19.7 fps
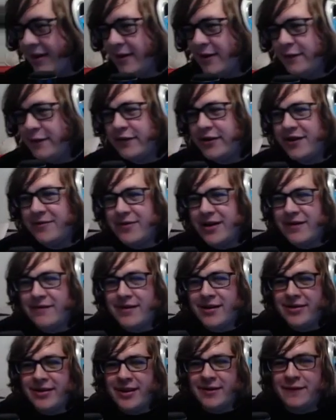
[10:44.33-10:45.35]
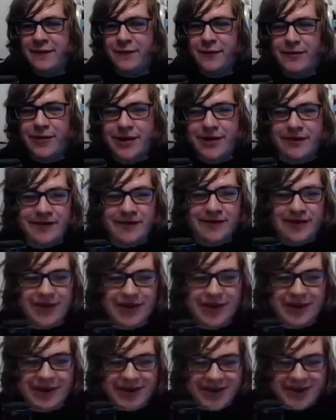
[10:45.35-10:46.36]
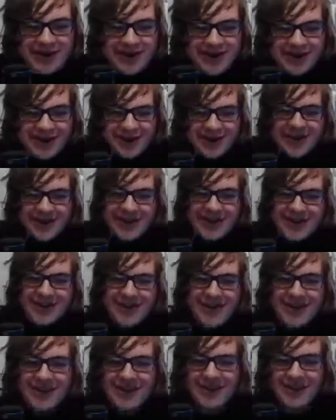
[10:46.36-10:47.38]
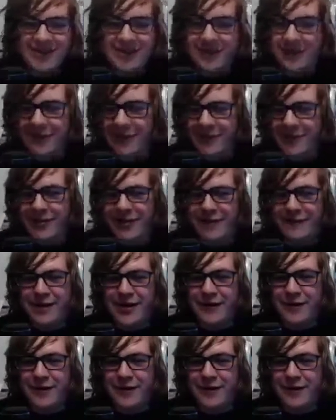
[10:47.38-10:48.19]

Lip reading: Forgive me, I've done like 4 hours of talking. So forgive me if my